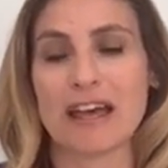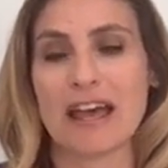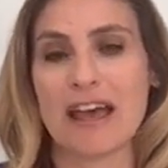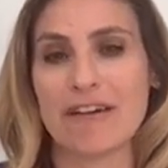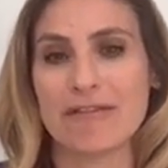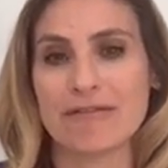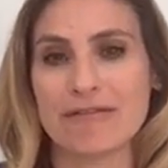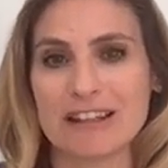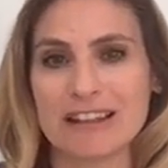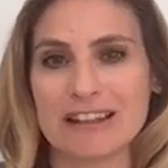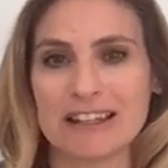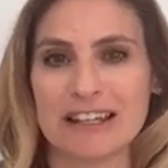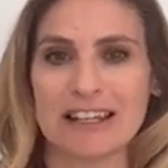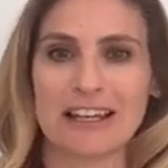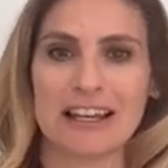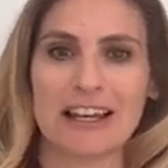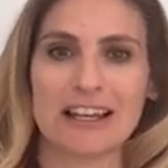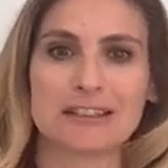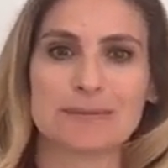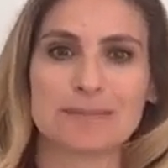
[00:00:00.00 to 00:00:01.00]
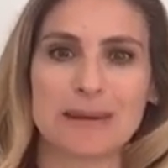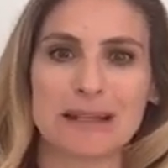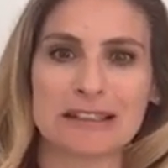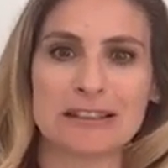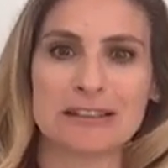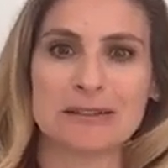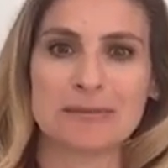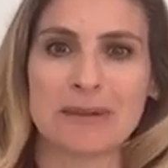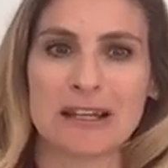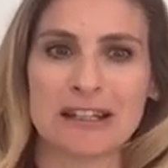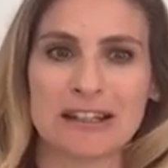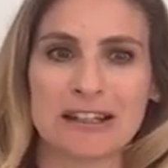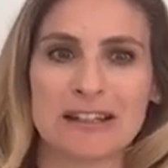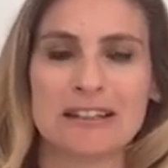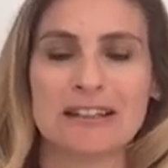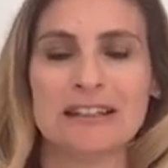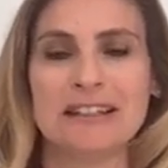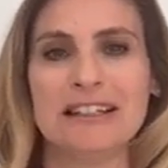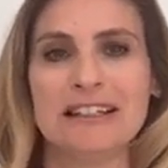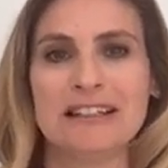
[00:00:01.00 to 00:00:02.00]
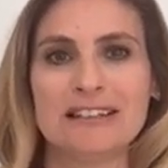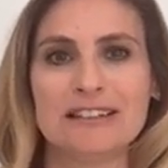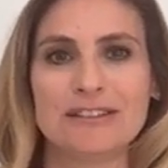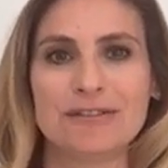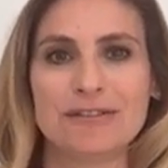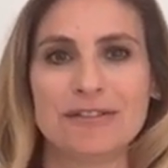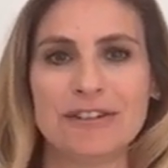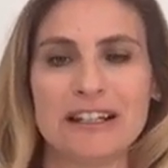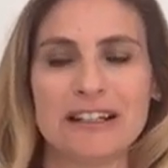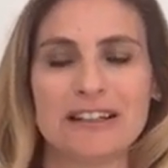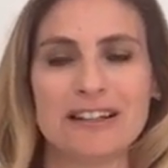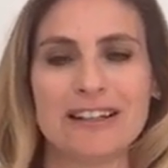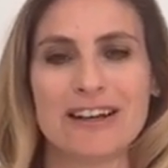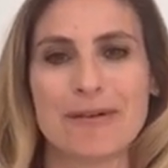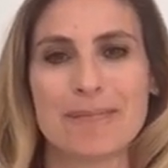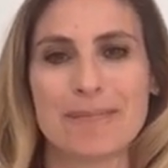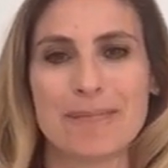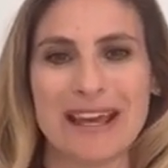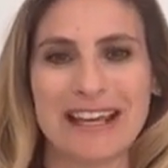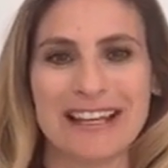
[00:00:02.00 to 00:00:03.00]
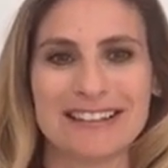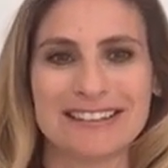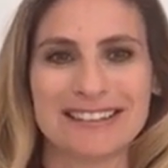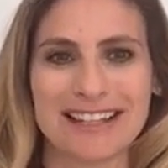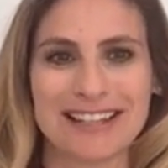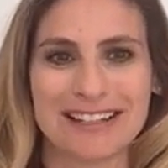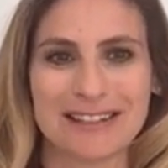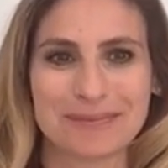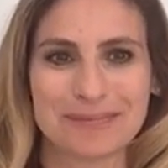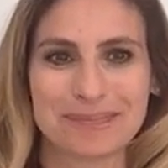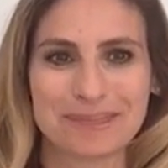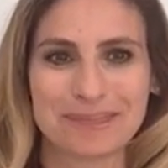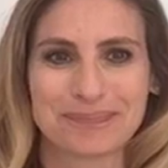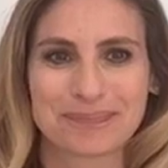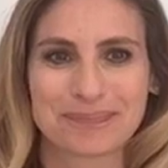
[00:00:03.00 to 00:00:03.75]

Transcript: everything expectant mothers need to feel amazing.